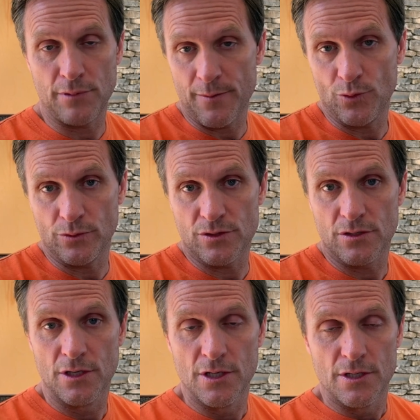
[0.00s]
boots.
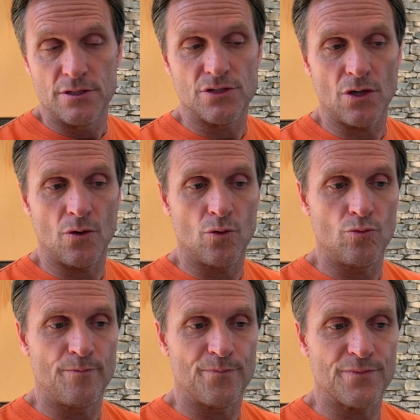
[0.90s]

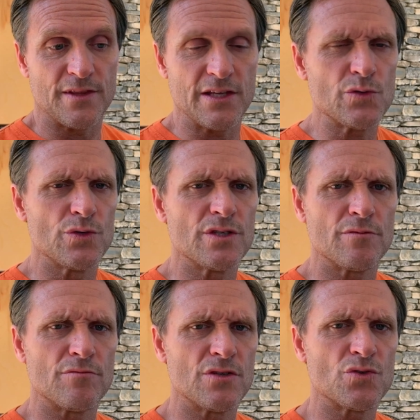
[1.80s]
So this
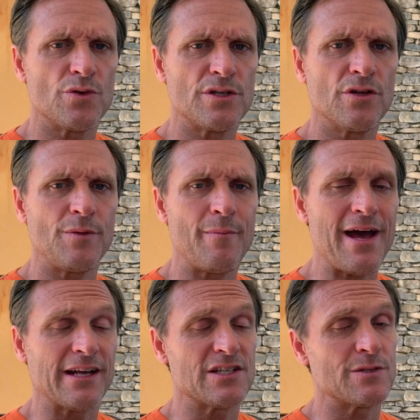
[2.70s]
sort of took me
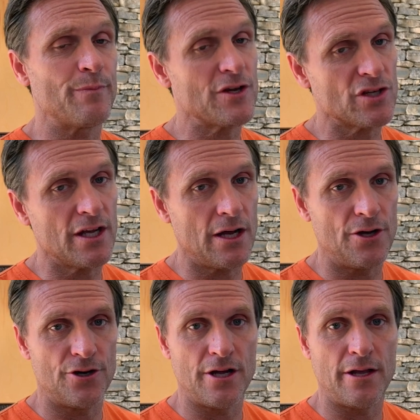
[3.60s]
aback, especially at a
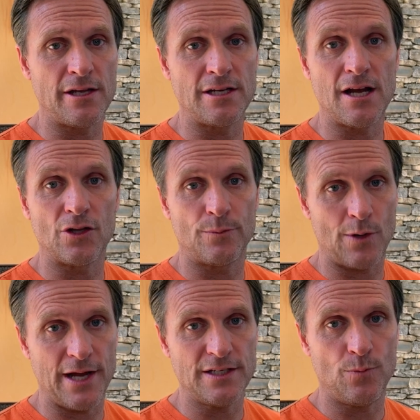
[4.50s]
$180
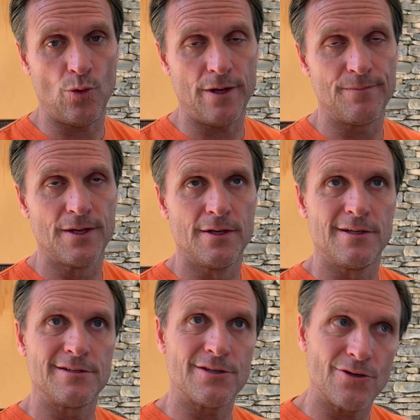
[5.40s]
price point.
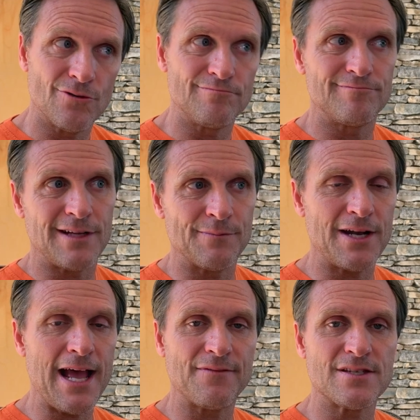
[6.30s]
So I'm
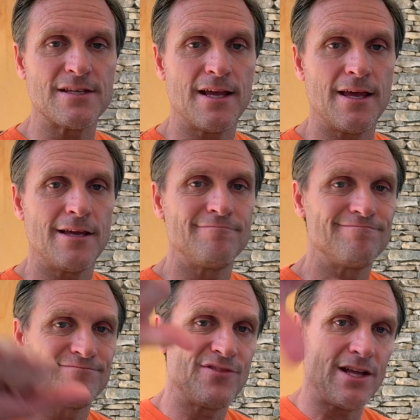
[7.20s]
gonna have to
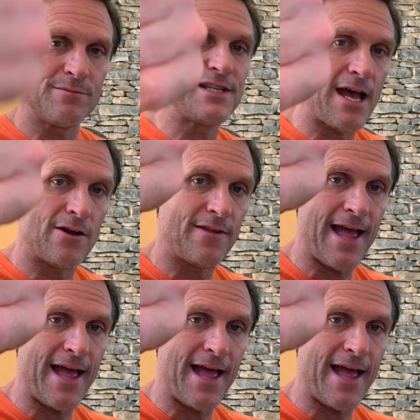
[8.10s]
say thumbs down on